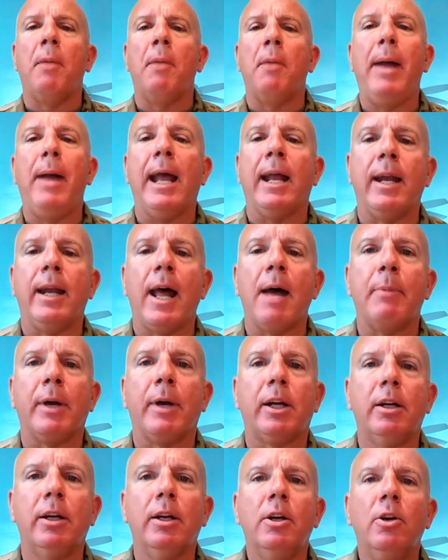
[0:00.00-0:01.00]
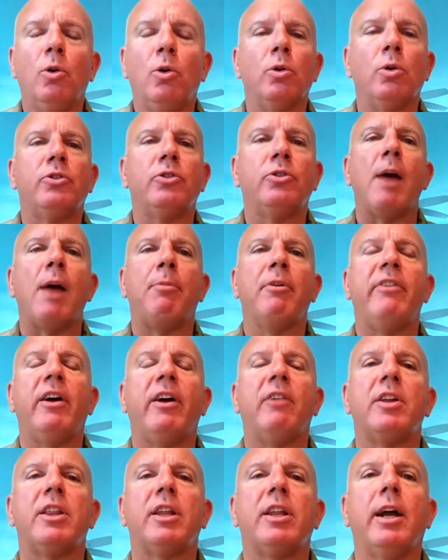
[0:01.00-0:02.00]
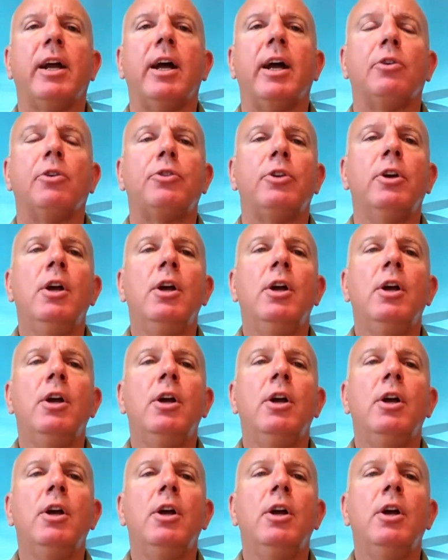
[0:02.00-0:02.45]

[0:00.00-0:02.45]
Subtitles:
pandemic on top of everything else.